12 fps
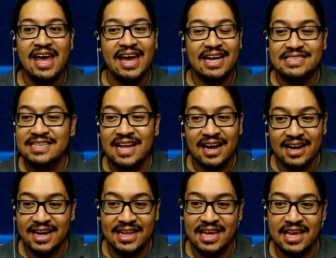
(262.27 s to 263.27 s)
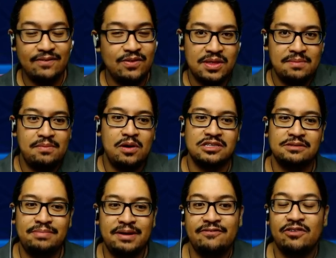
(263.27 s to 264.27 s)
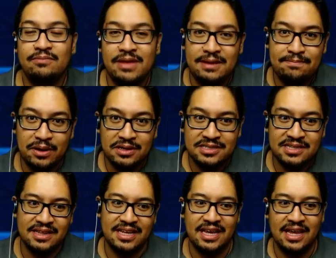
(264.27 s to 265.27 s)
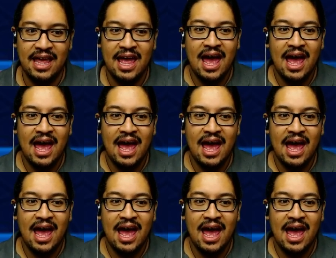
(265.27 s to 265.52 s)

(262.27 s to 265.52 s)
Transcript: It's not going to give you the most, but for me personally,